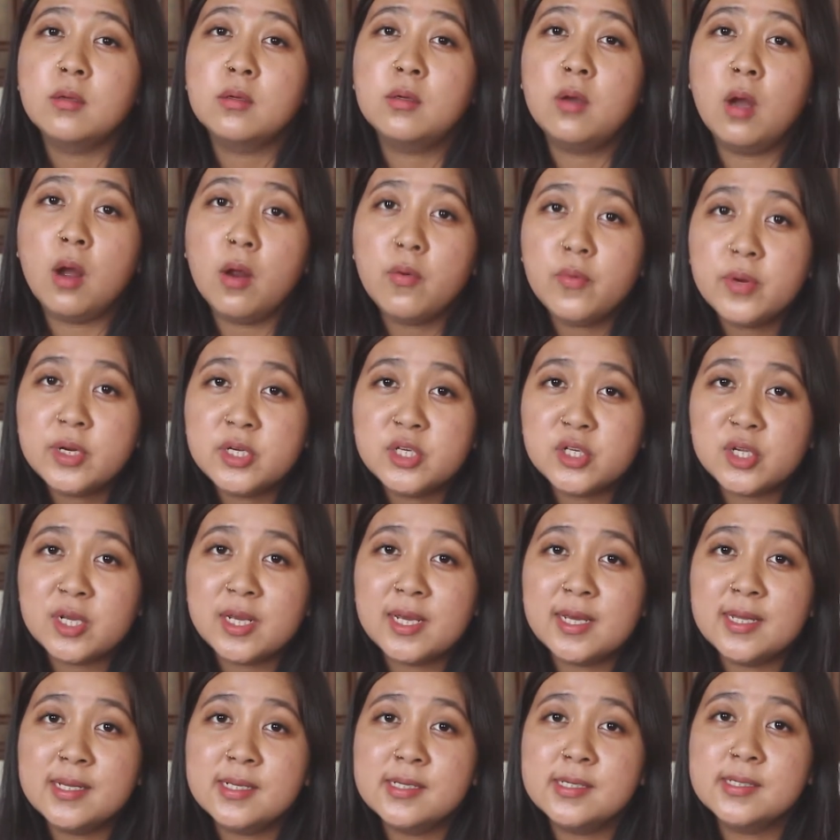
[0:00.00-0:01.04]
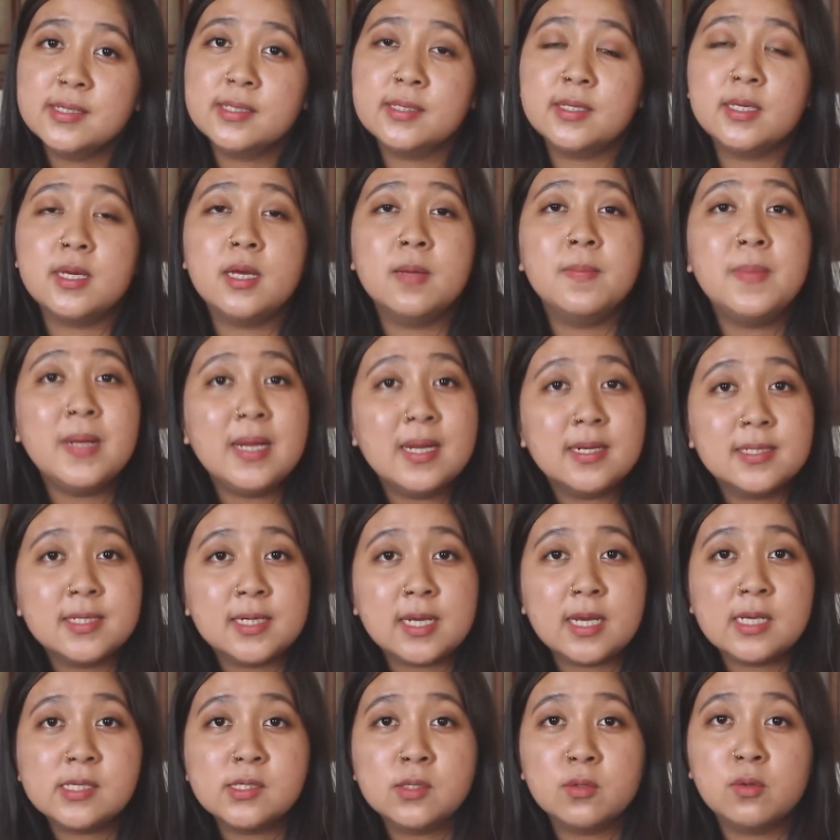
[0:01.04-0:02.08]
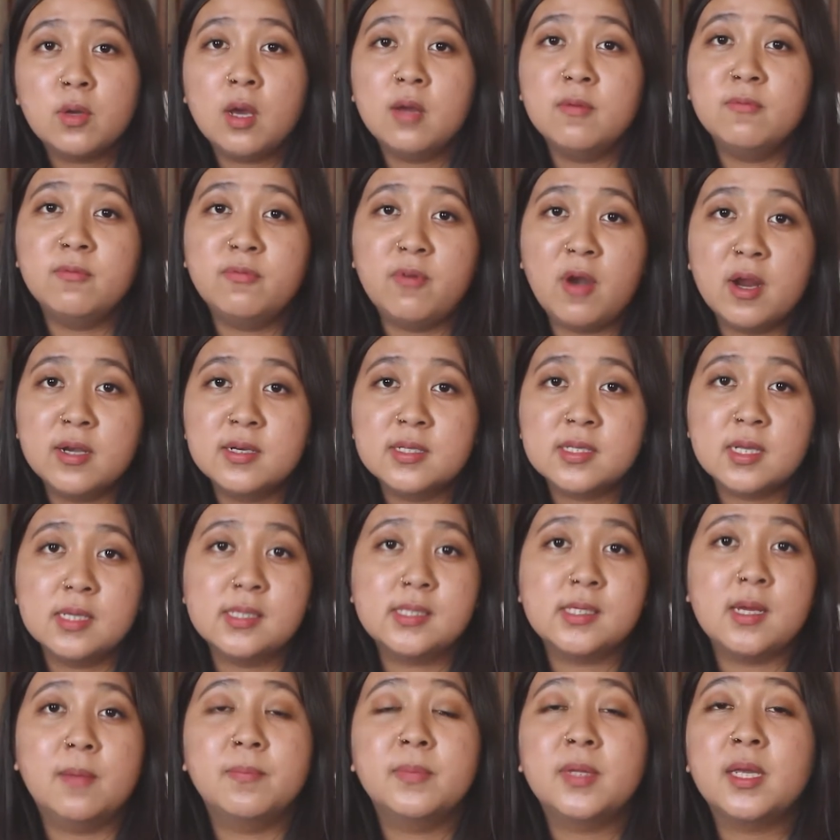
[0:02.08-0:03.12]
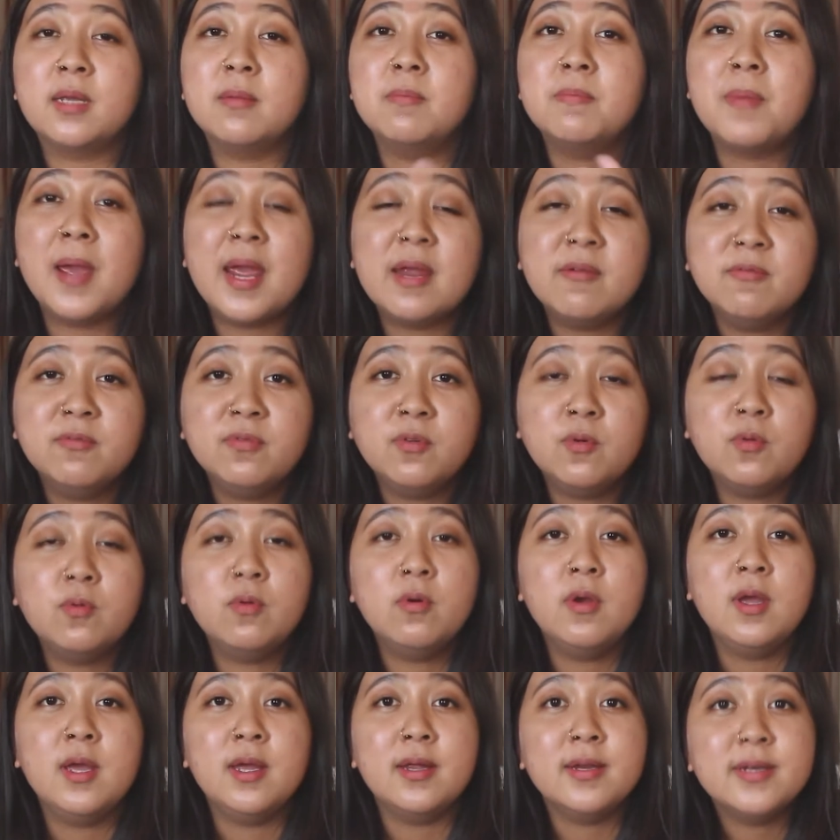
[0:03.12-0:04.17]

Courage is the ability to confront something painful,